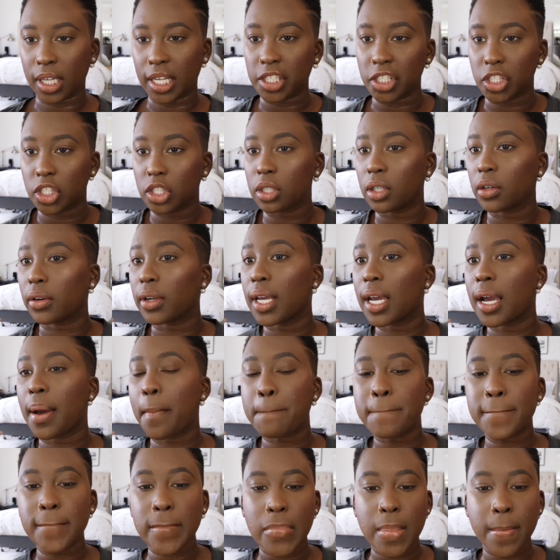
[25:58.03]

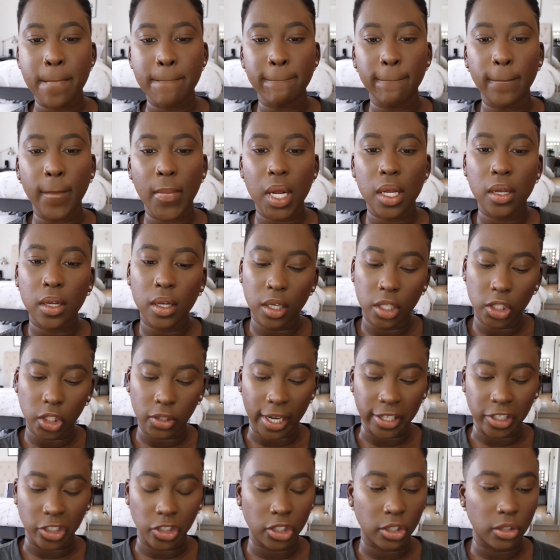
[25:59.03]
Instagram.
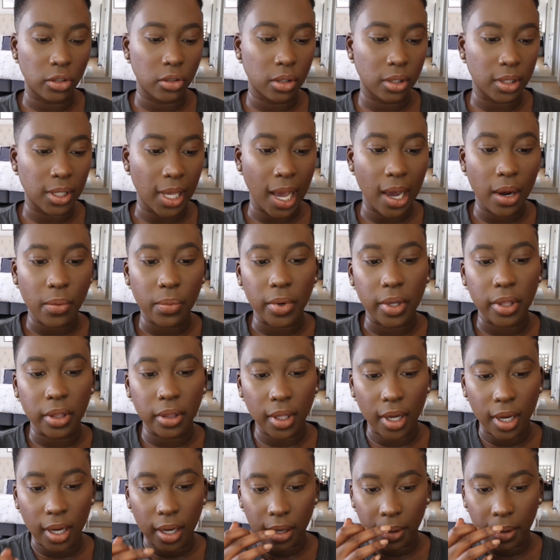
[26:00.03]
So I just use that with